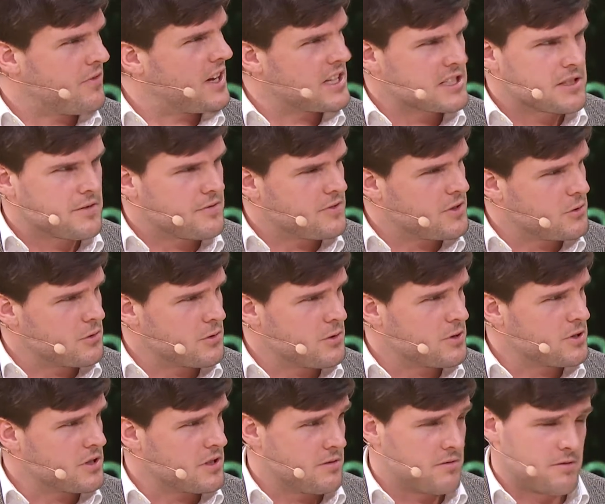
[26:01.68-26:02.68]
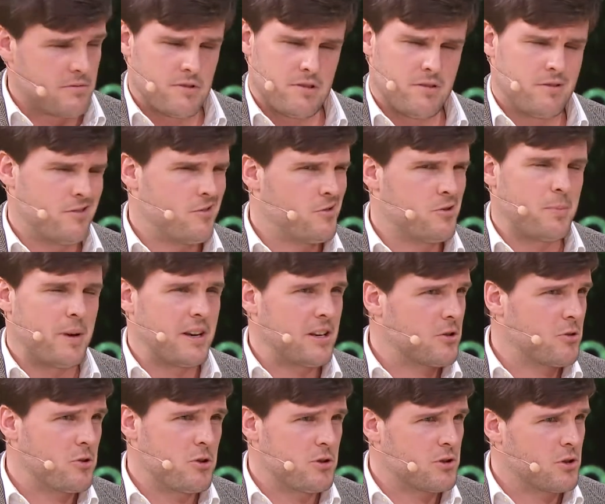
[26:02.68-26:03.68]
fossil fuels and, you know,
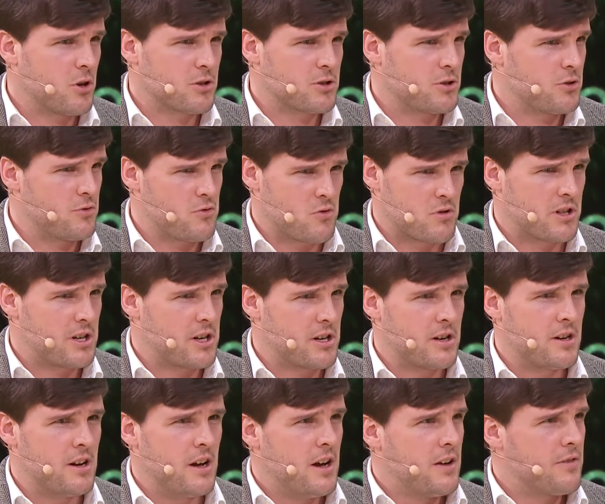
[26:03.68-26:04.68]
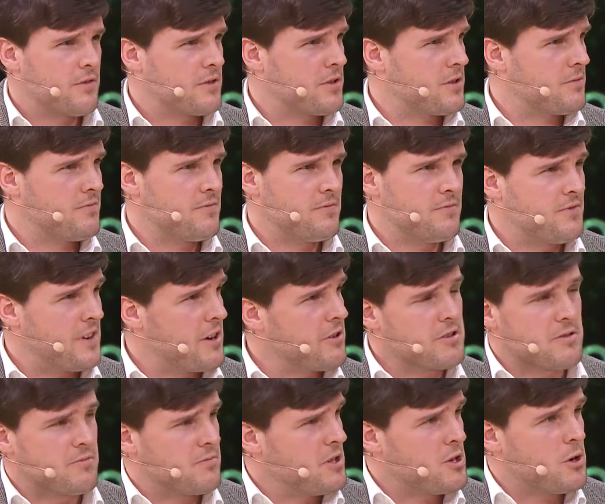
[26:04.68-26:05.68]
depending on who you talk to, nuclear, for a
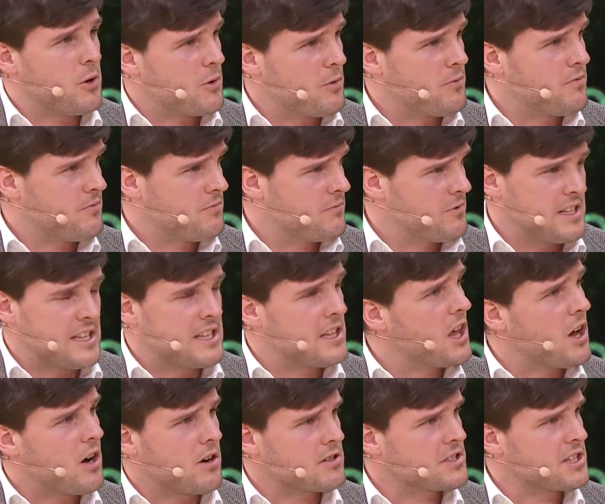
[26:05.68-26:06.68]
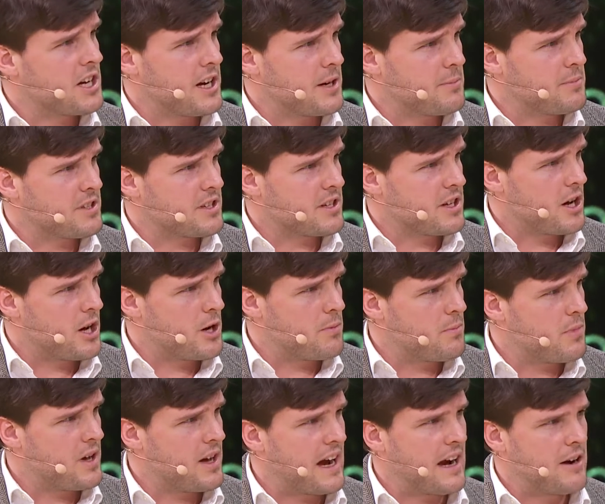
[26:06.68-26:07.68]
very, you know, a really long time to
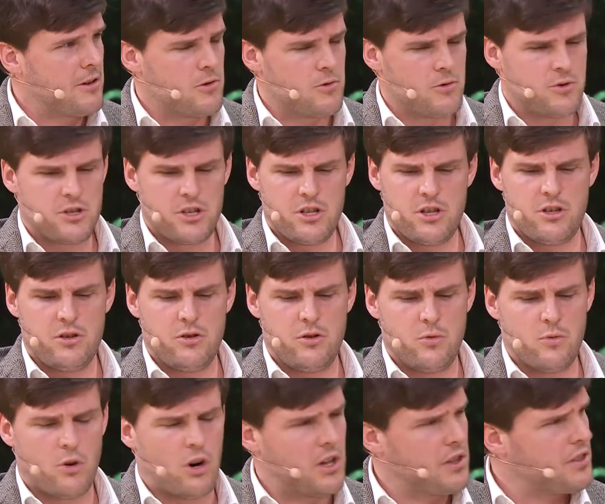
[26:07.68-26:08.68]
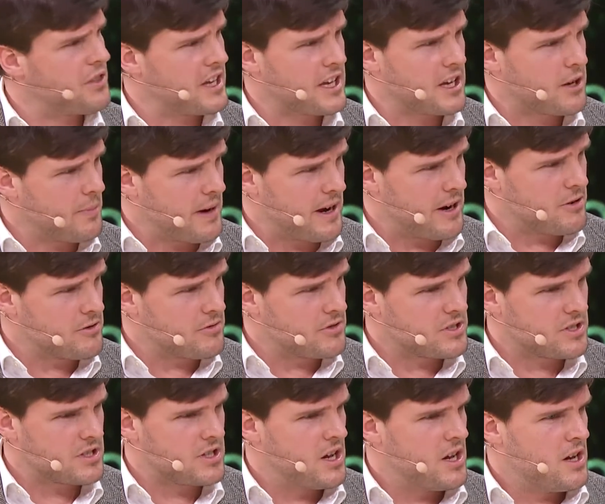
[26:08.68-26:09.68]
come. How do you all think
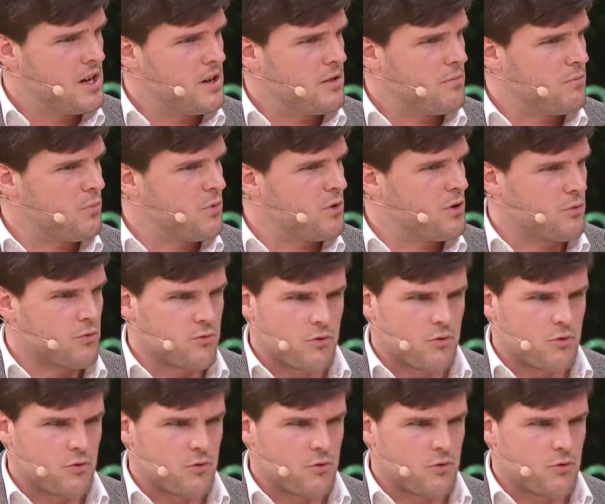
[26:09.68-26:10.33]
about the